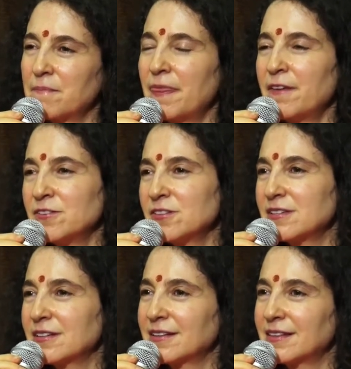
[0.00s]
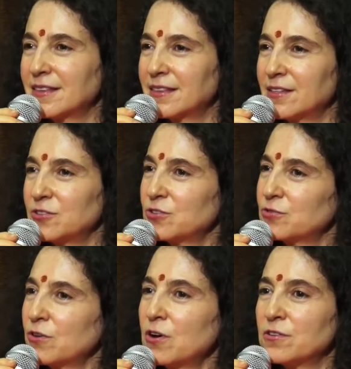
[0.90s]
But they're just
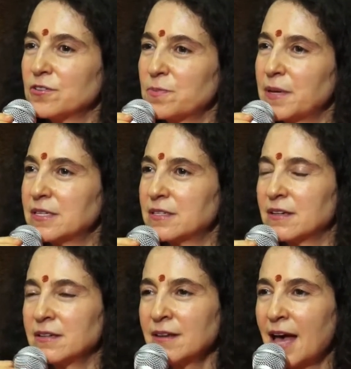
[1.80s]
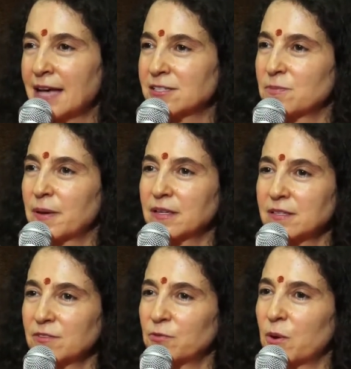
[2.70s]
roles based on
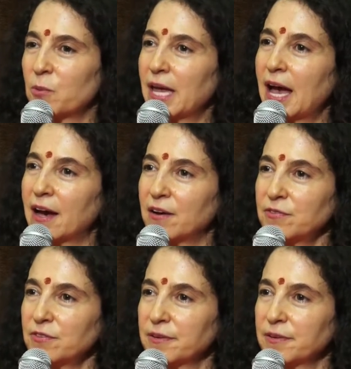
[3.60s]
aspects of what we have.